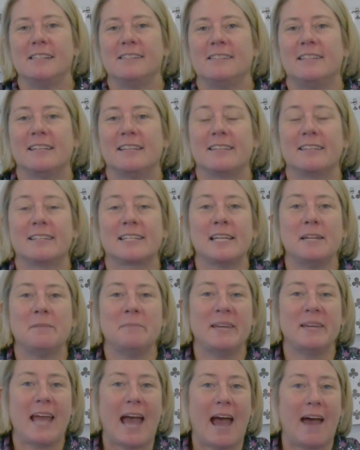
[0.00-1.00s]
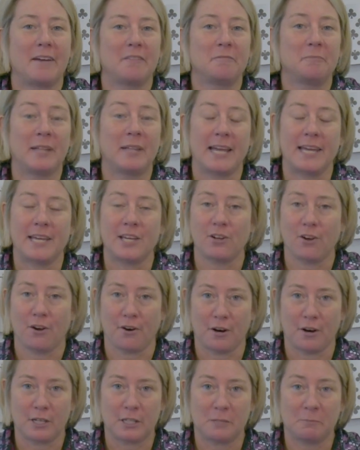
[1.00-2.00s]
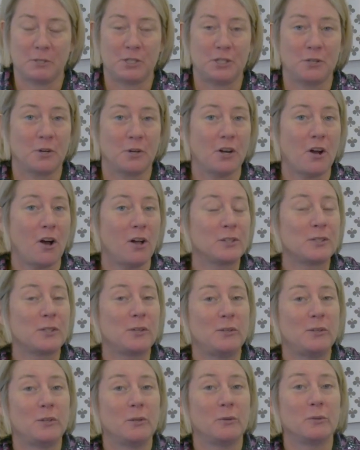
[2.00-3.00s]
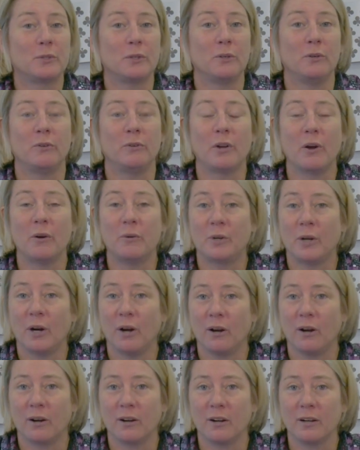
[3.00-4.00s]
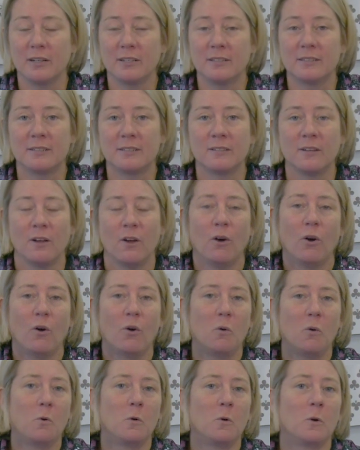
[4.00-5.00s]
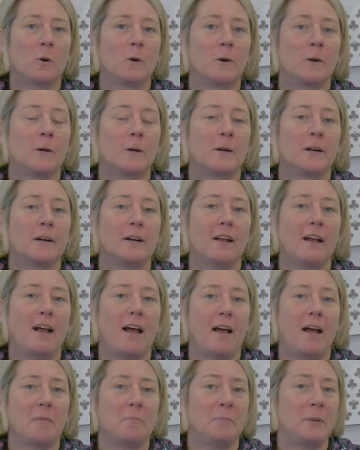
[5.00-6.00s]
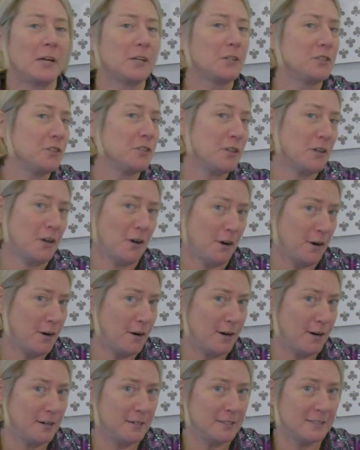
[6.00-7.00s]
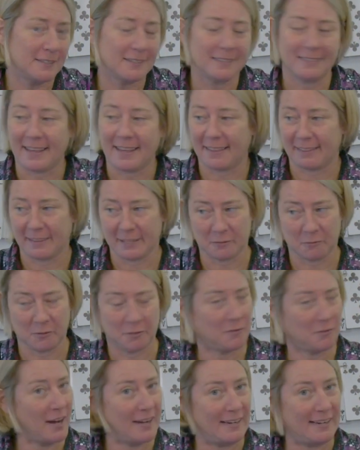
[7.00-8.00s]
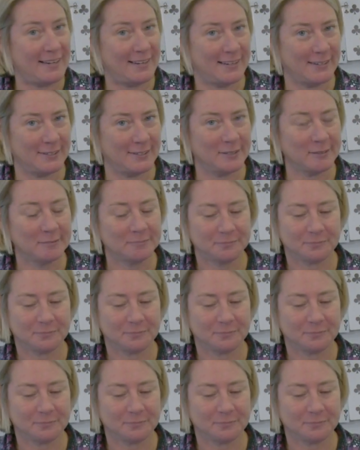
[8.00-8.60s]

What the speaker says: This is going to be out of playing cards, but you could also use Uno cards or picture cards like this one right here.